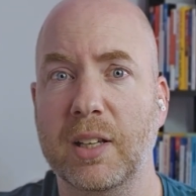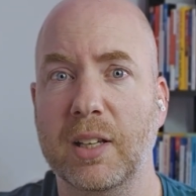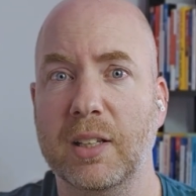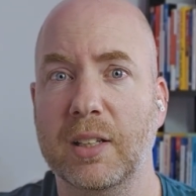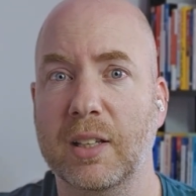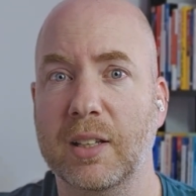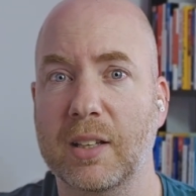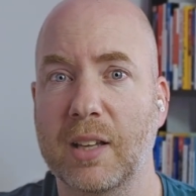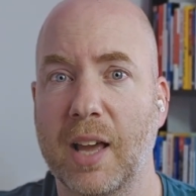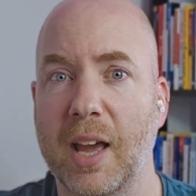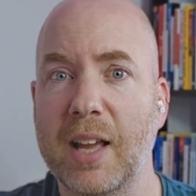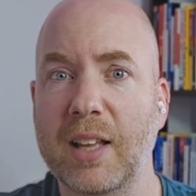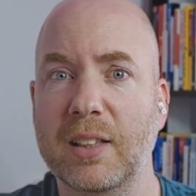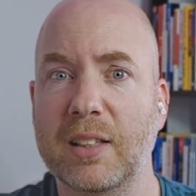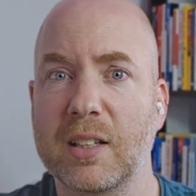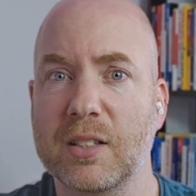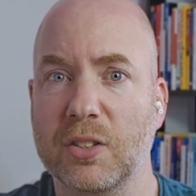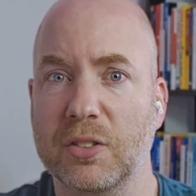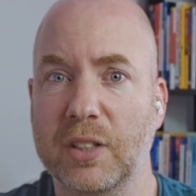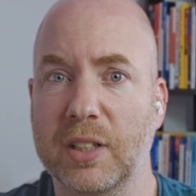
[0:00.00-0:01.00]
in the
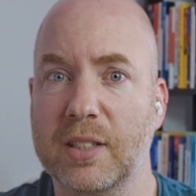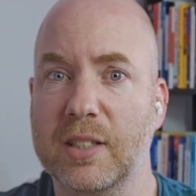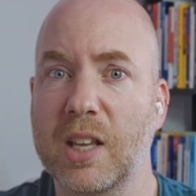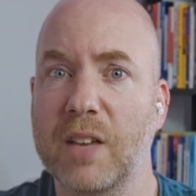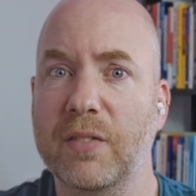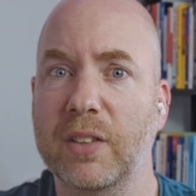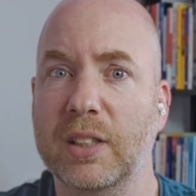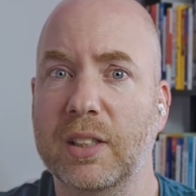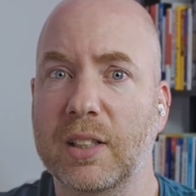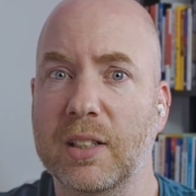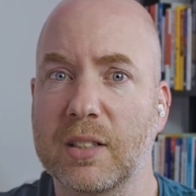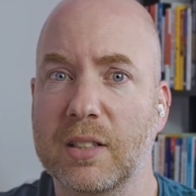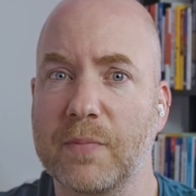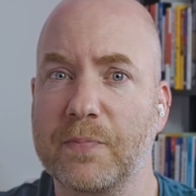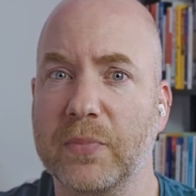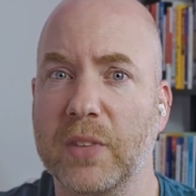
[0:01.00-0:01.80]
80s and the 70s,